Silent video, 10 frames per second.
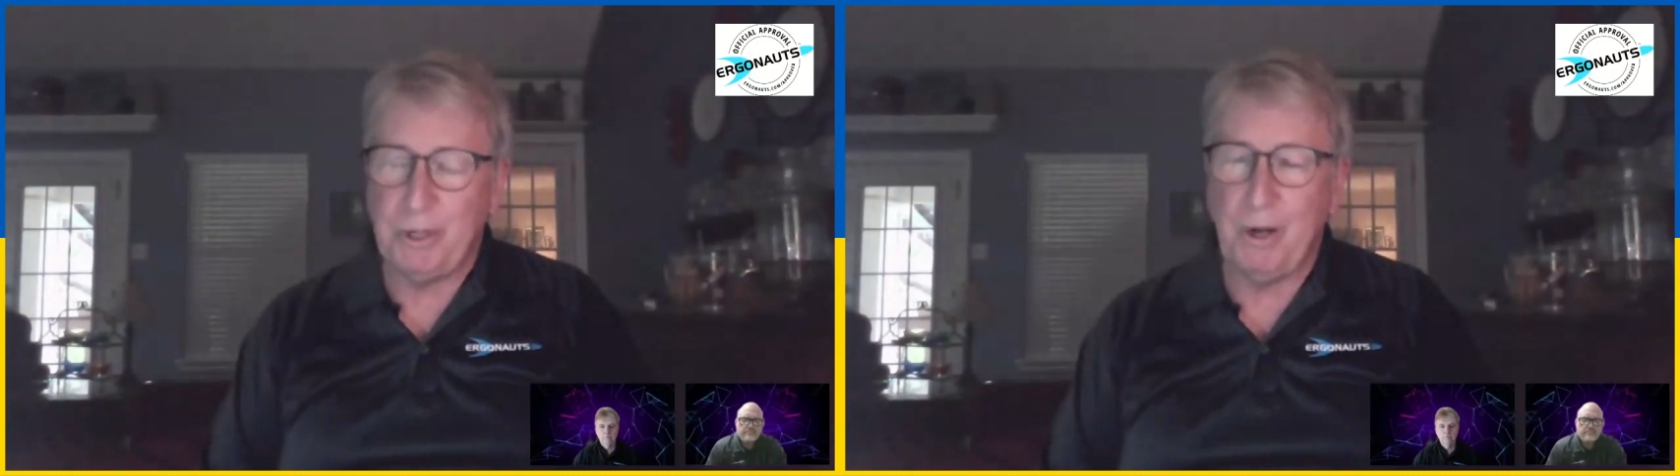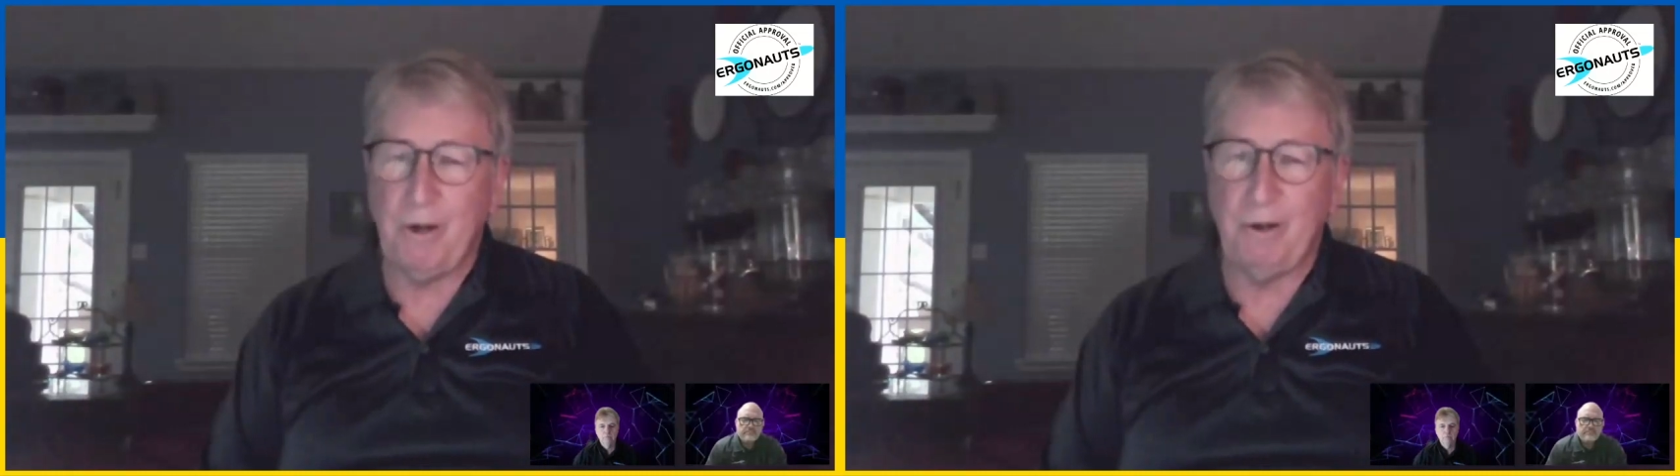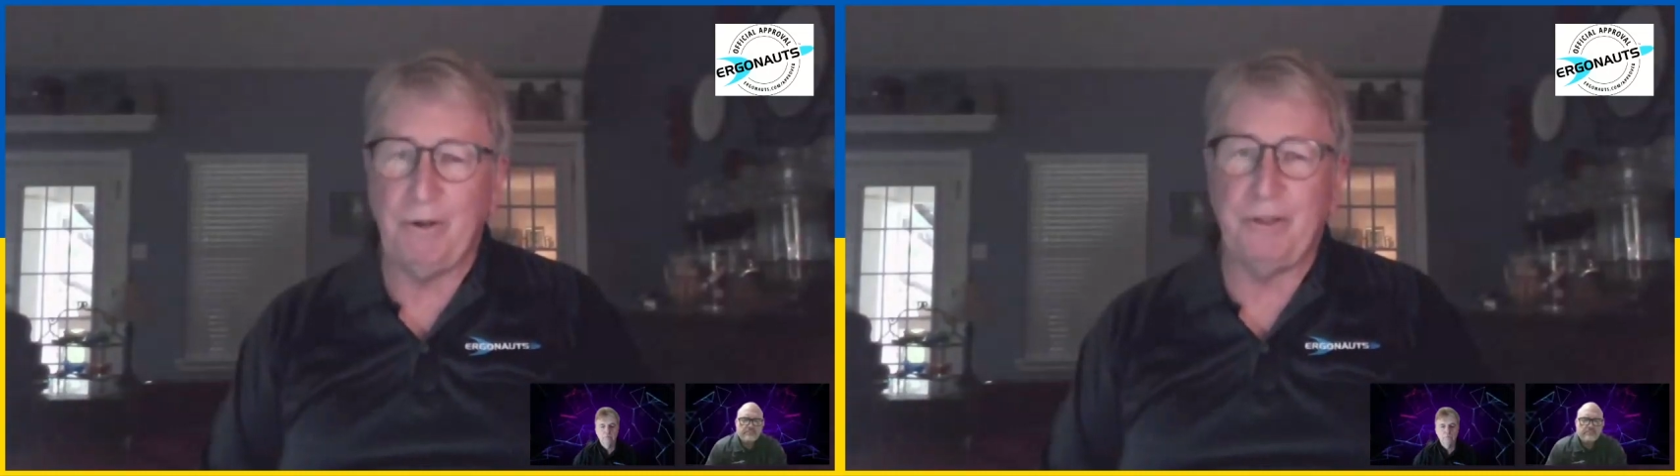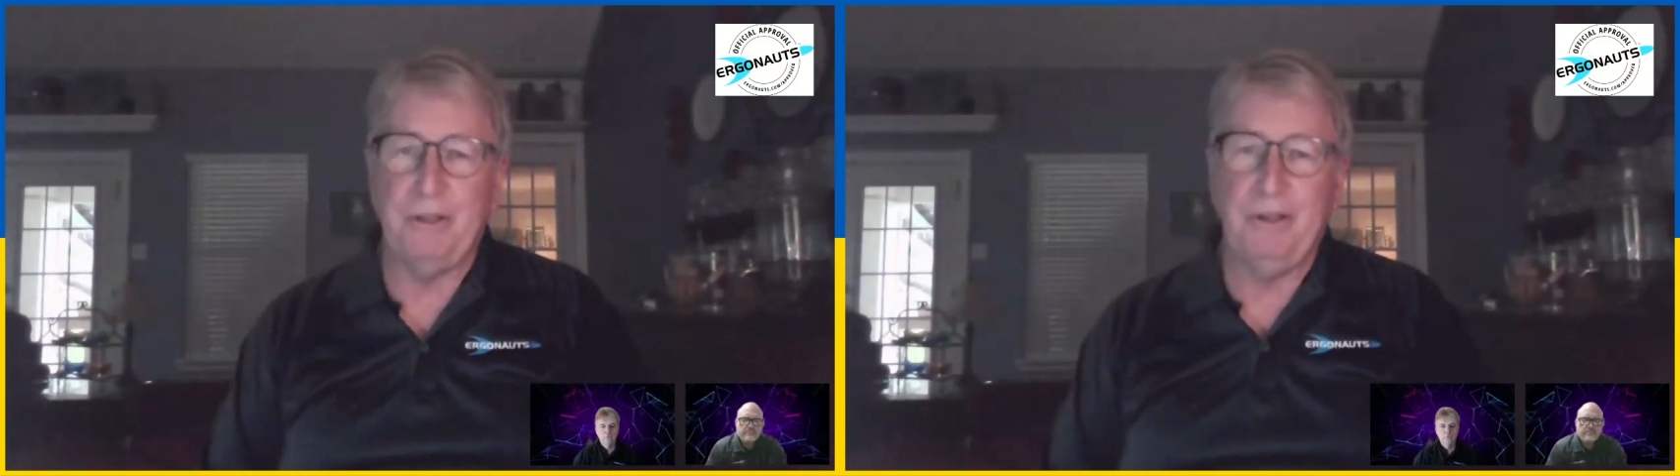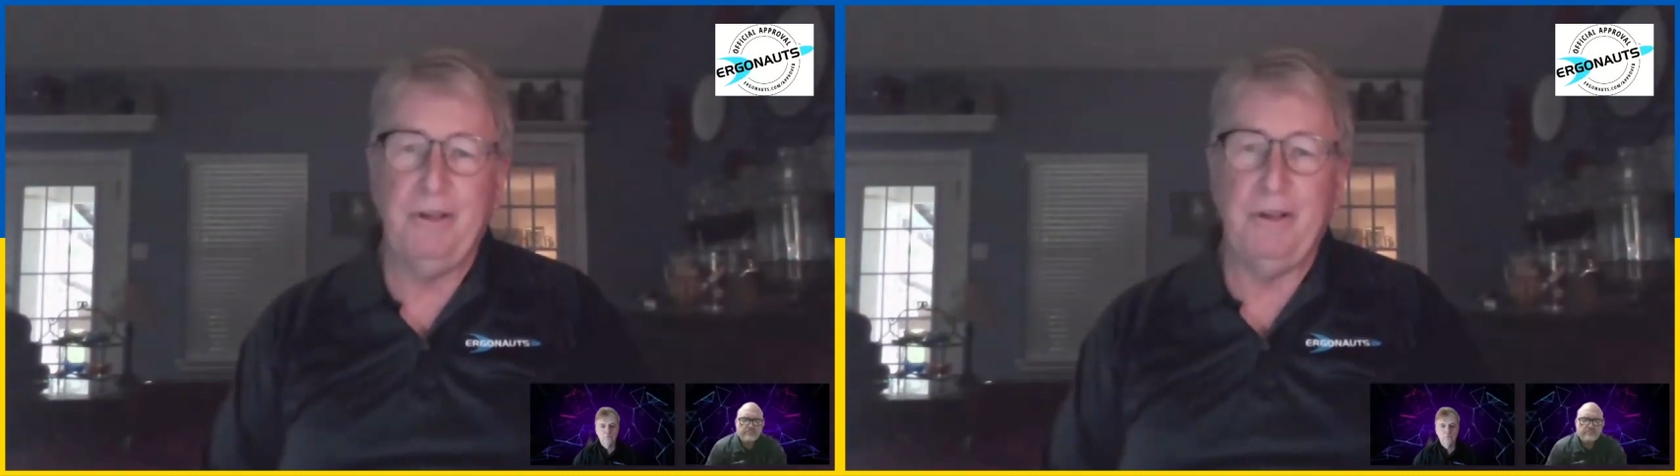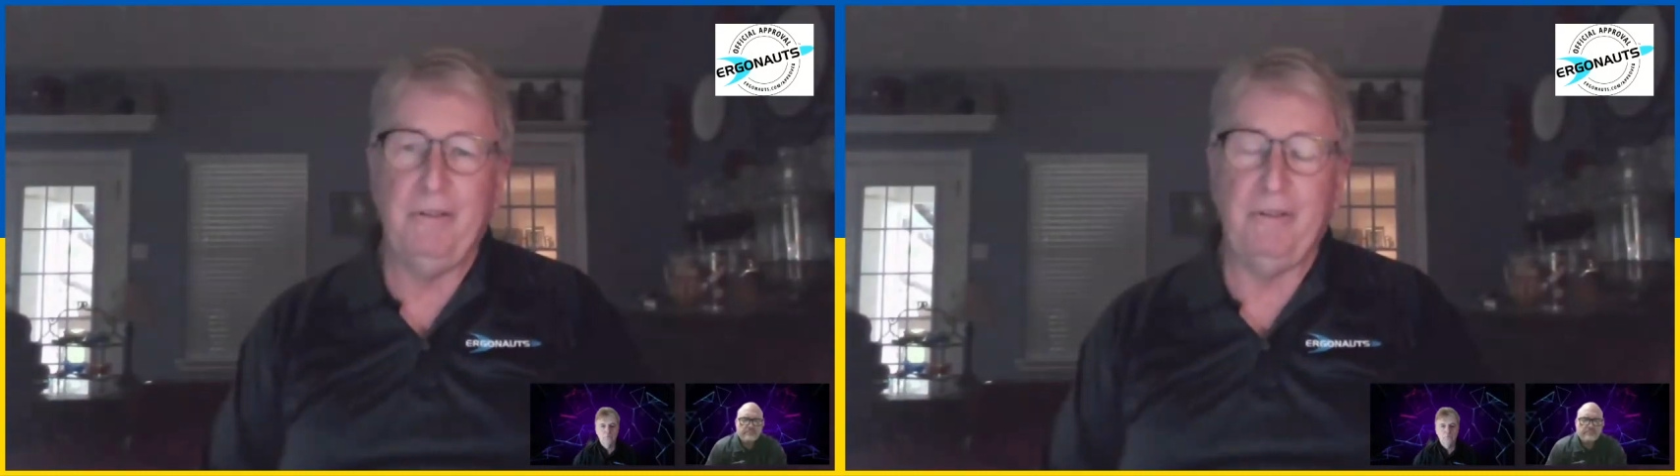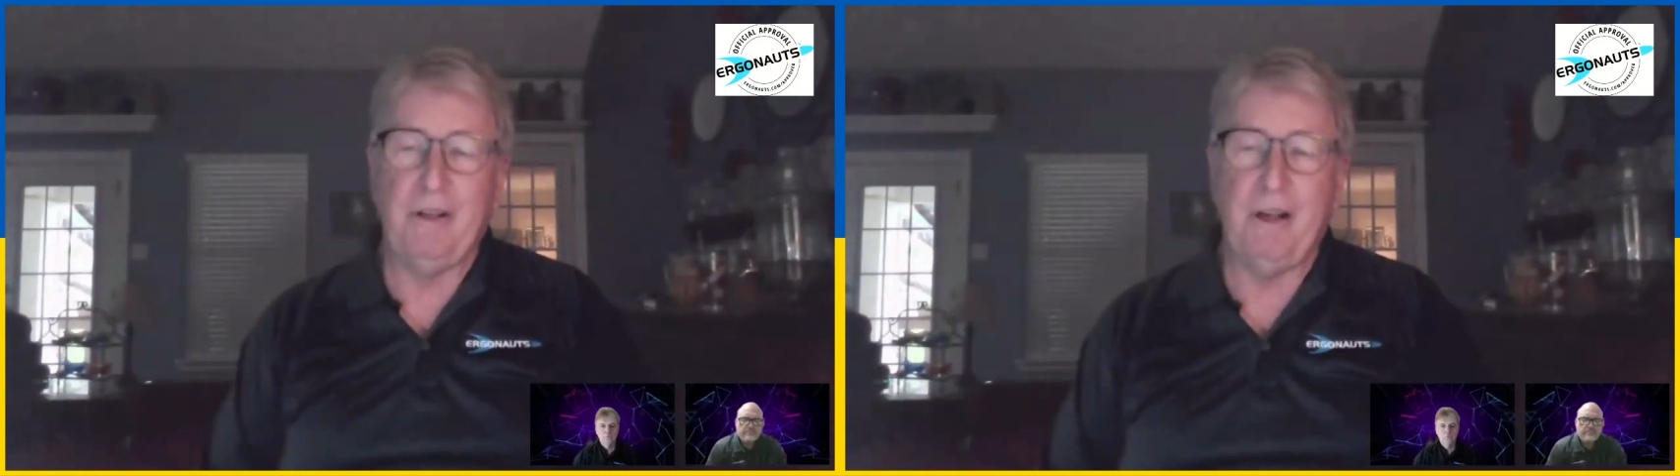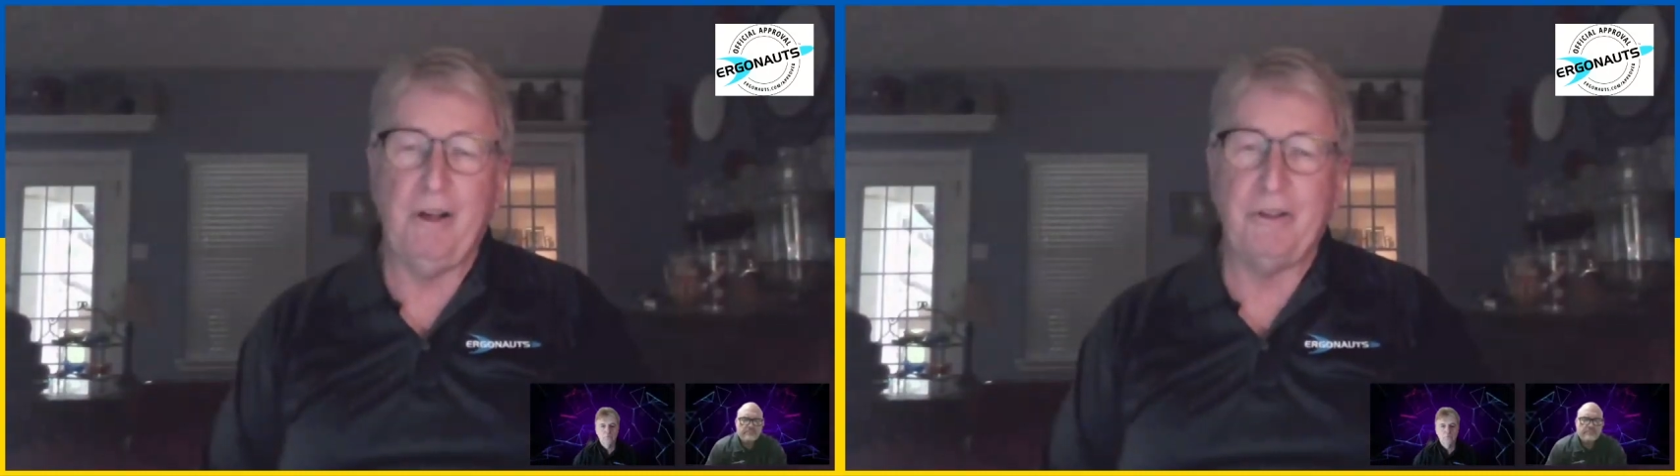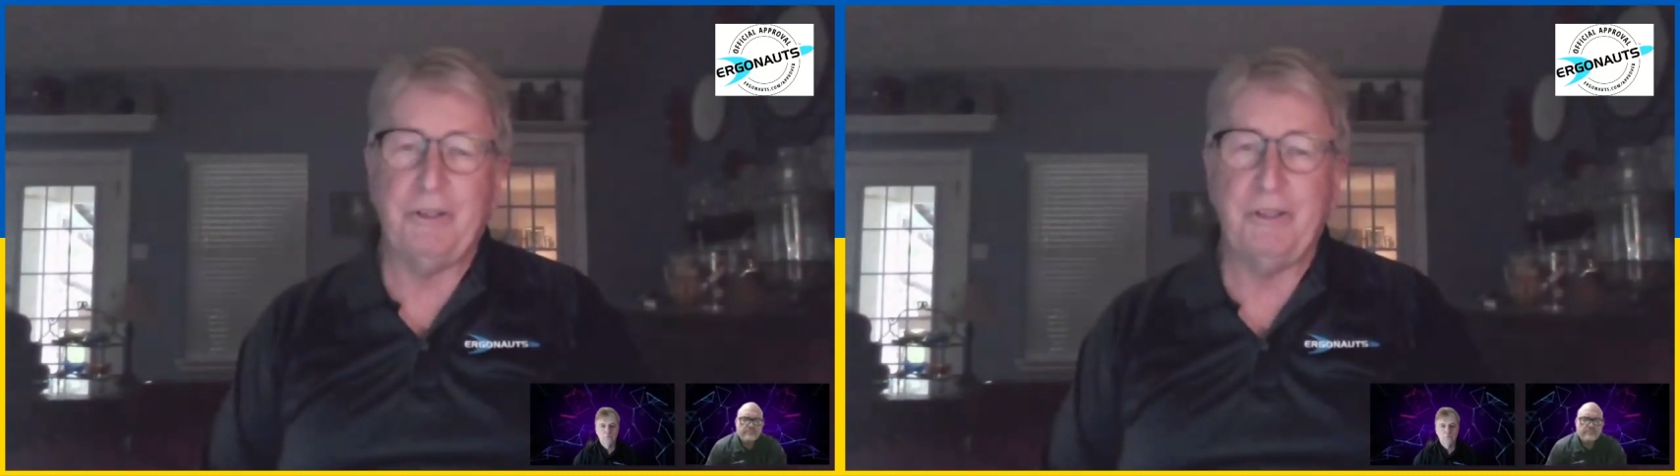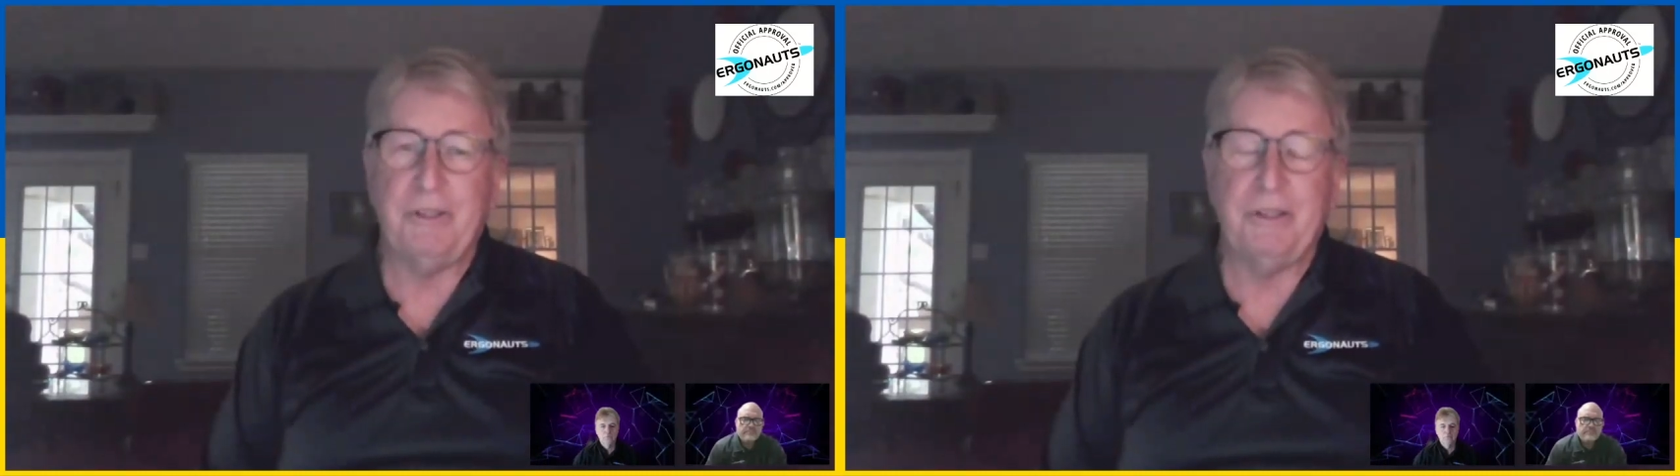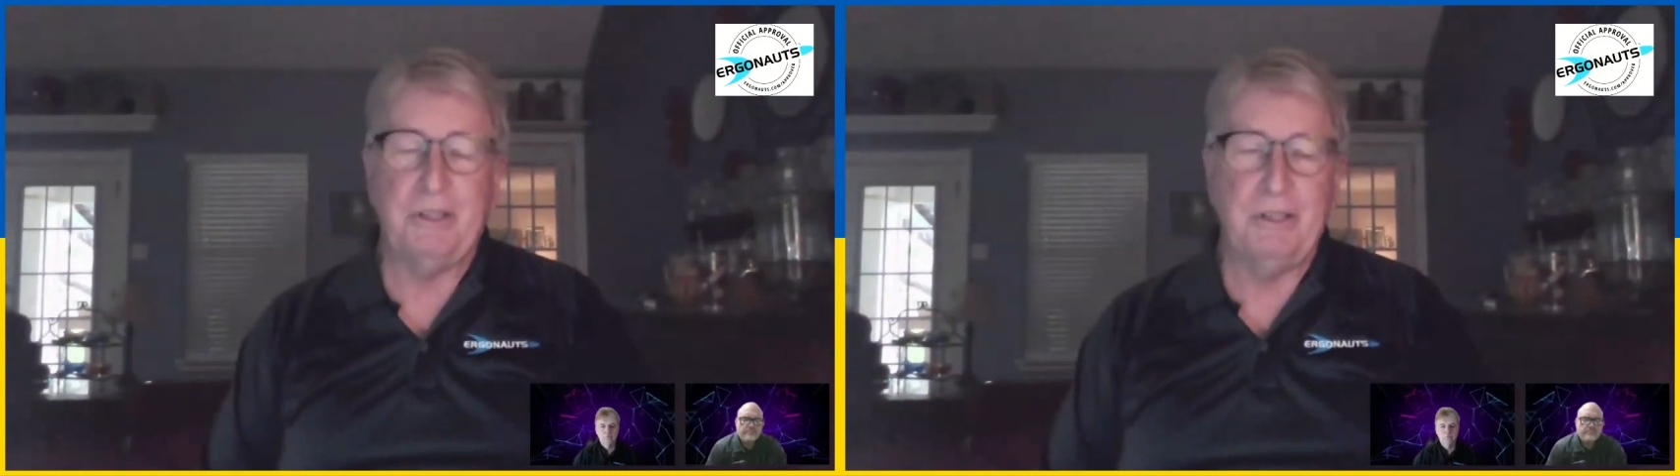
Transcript: cause of loss